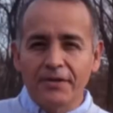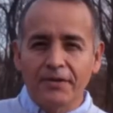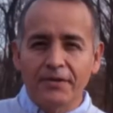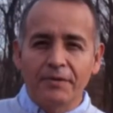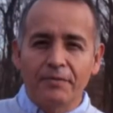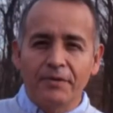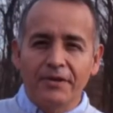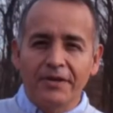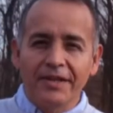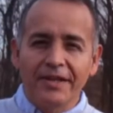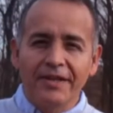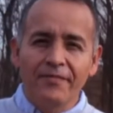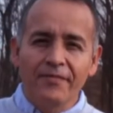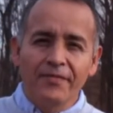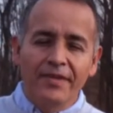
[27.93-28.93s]
Hill community,
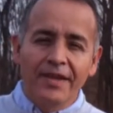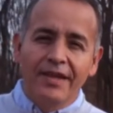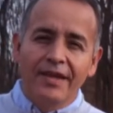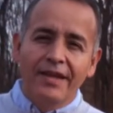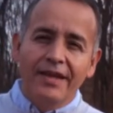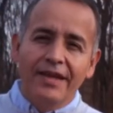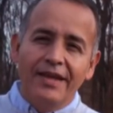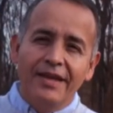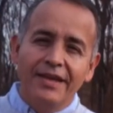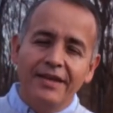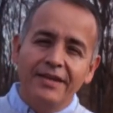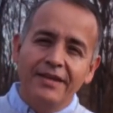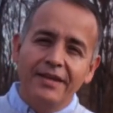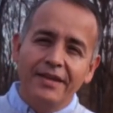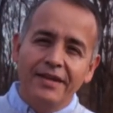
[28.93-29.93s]

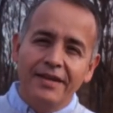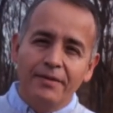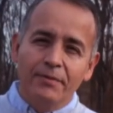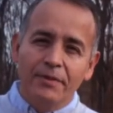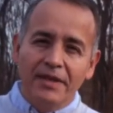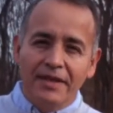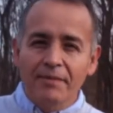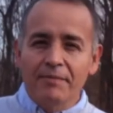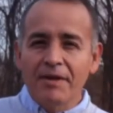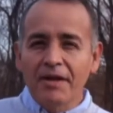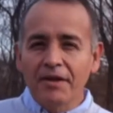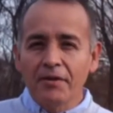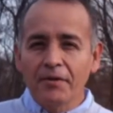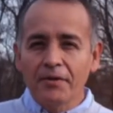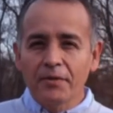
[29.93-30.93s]
and uh, when I come out
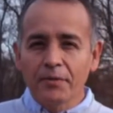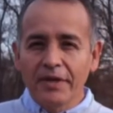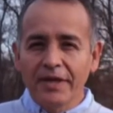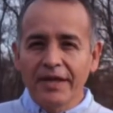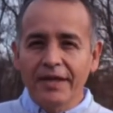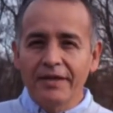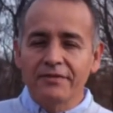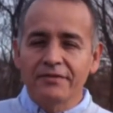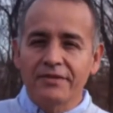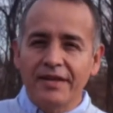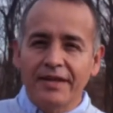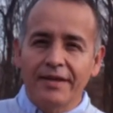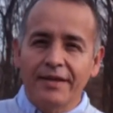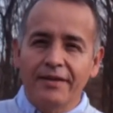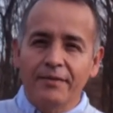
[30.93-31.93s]
here on the weekends,
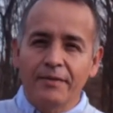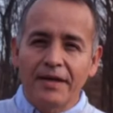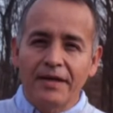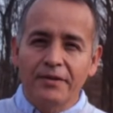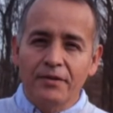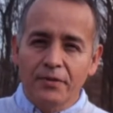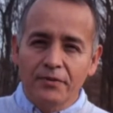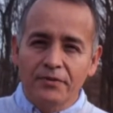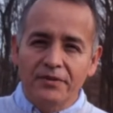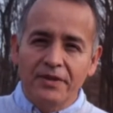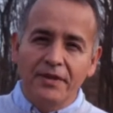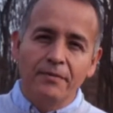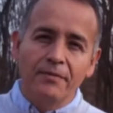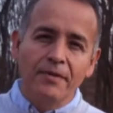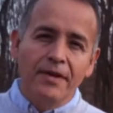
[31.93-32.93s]
I, I do
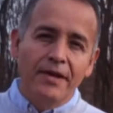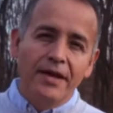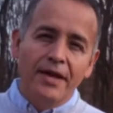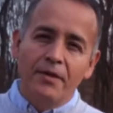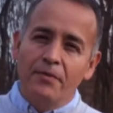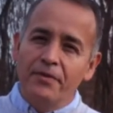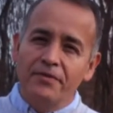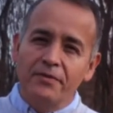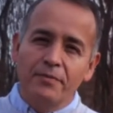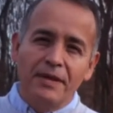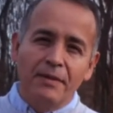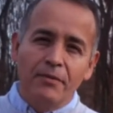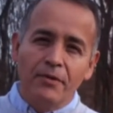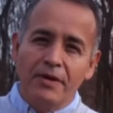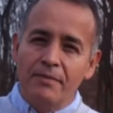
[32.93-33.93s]
see hundreds of
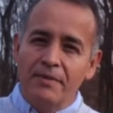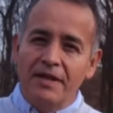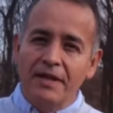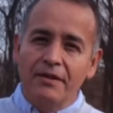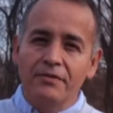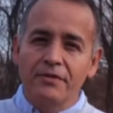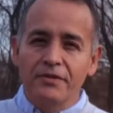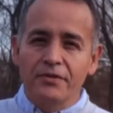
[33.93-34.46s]
people coming out to